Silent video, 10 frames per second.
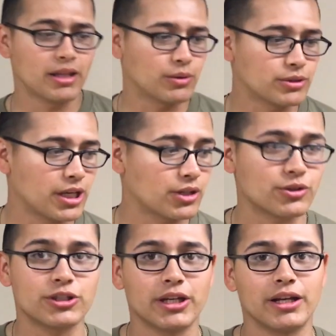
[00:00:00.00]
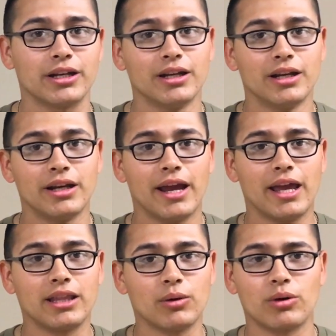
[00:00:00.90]
and they will take your shit
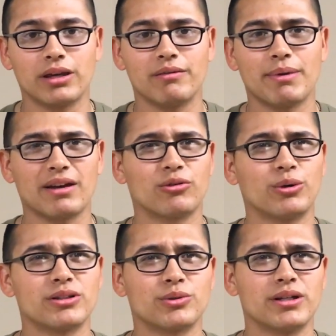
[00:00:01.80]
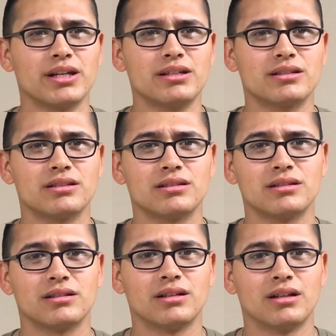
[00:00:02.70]
and they won't give it back for what, 20 days?
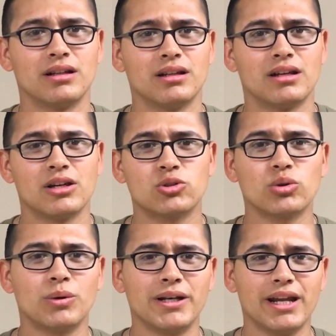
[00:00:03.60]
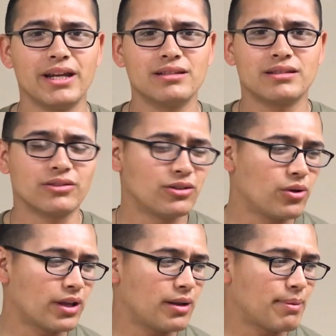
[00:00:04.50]
21. 21 days, you
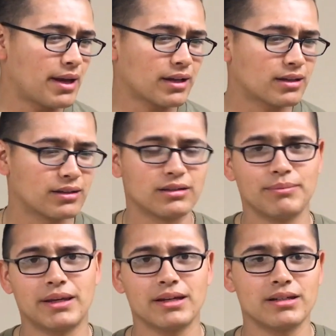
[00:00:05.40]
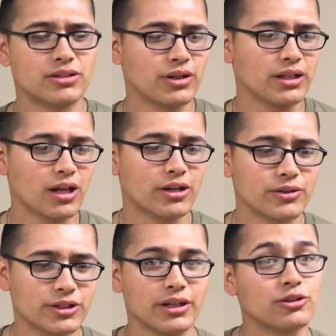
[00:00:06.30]
don't get it back because you didn't lock
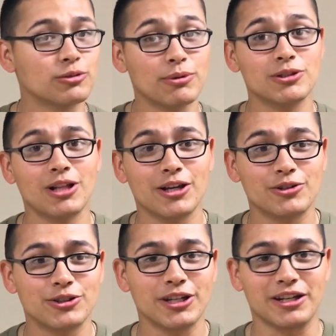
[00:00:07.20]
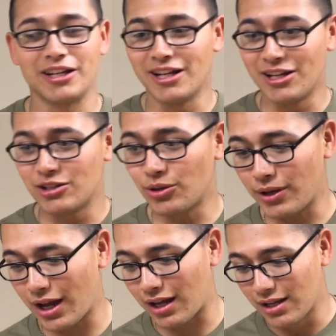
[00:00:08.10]
your shit. You're supposed to lock your shit. So
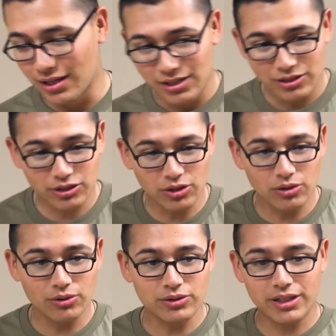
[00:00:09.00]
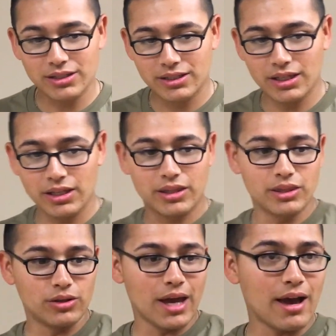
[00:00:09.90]
yeah, so you can see you